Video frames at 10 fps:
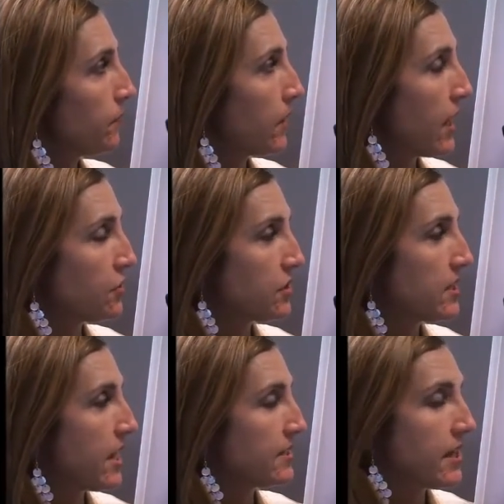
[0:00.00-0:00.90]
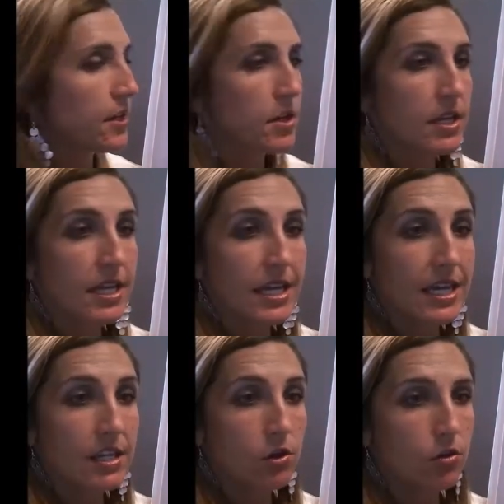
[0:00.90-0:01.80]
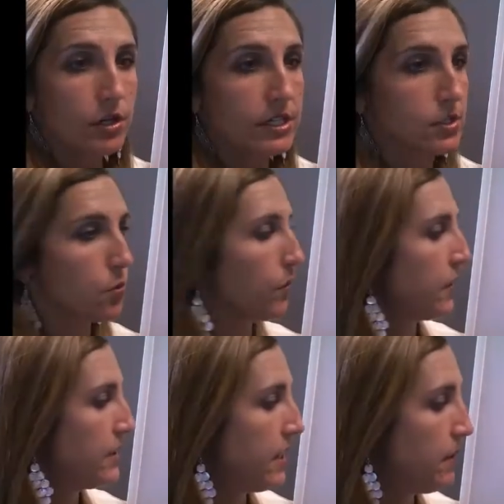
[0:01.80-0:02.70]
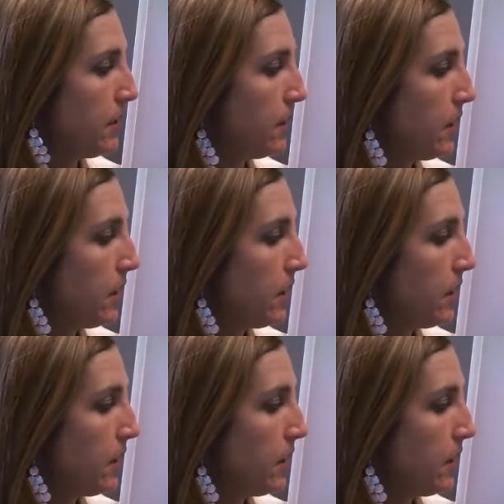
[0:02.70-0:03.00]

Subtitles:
cash is an asset, increase with a debit.